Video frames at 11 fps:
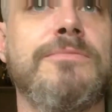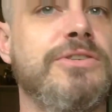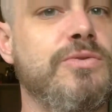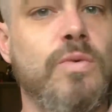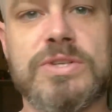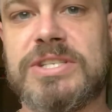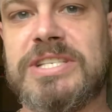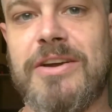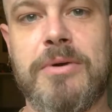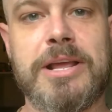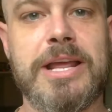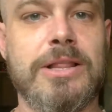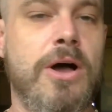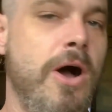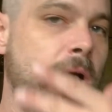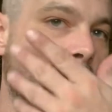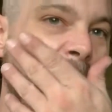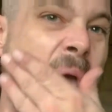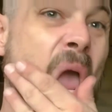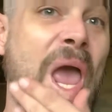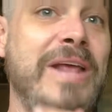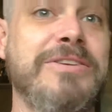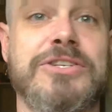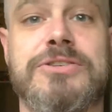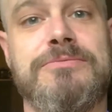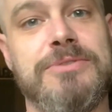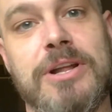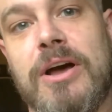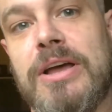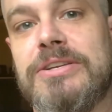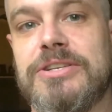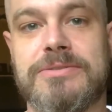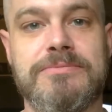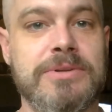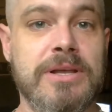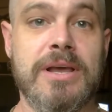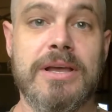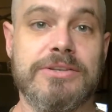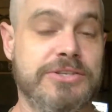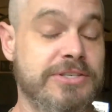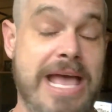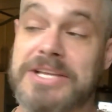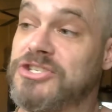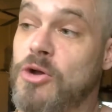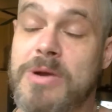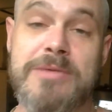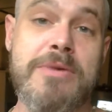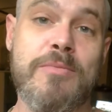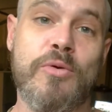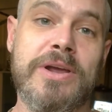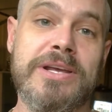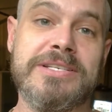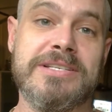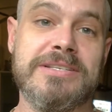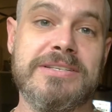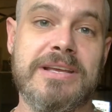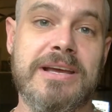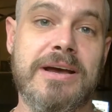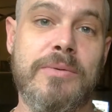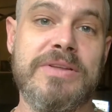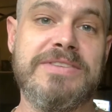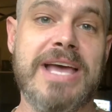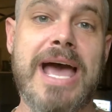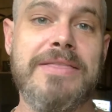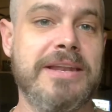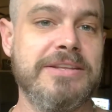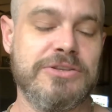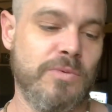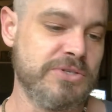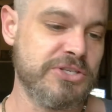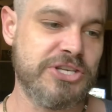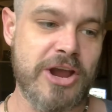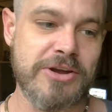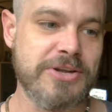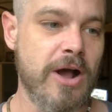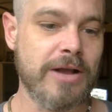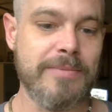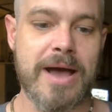just wants to see everybody get along, and just, you know, he just has so many memories and with dad that he just wants to share and talk